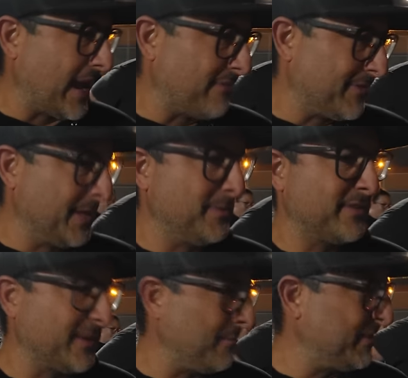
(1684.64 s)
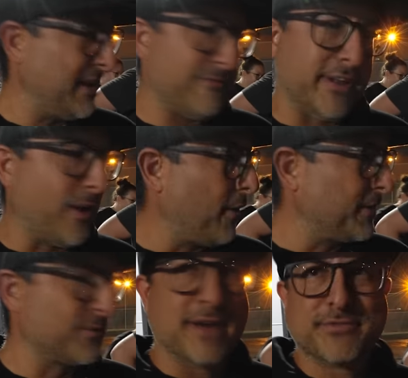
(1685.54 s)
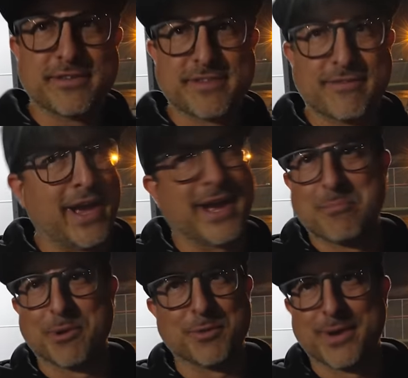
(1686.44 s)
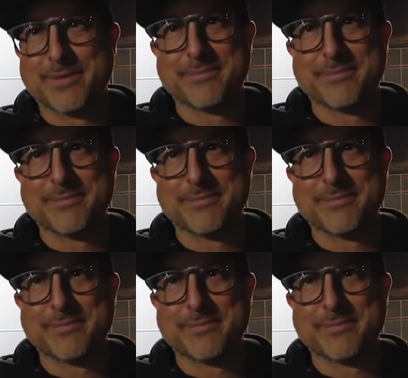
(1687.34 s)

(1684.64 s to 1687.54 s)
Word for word: I have a limited slip diff and all the drivetrain stuff. I gotta build one.